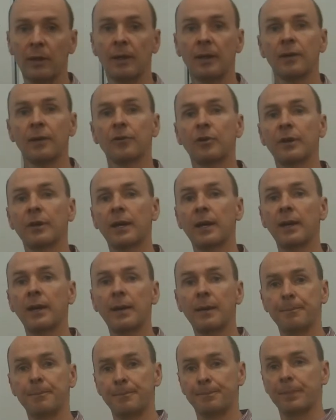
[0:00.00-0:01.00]
So
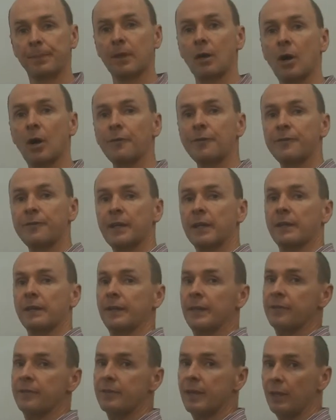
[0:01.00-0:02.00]
they're off selling
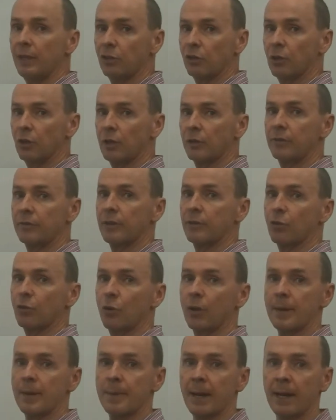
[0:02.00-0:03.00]
these t-shirts, that's all
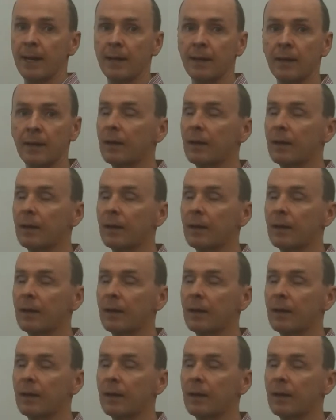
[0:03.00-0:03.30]
they make.